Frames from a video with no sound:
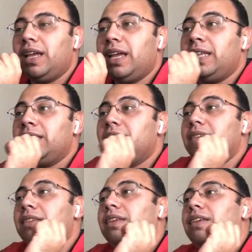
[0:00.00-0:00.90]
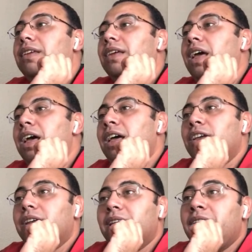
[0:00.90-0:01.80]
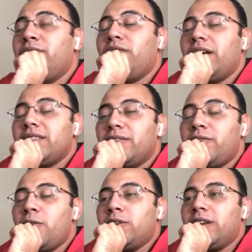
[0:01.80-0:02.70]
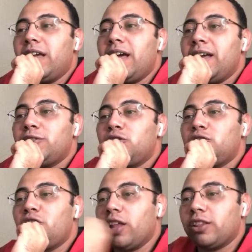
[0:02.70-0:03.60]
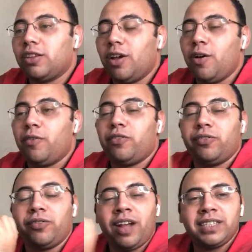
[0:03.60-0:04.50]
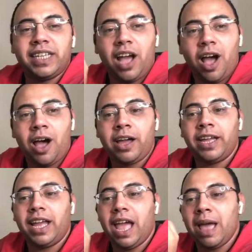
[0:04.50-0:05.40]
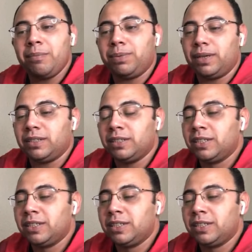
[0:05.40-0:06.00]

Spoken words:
it uh, give the phone a shot of very high ampere.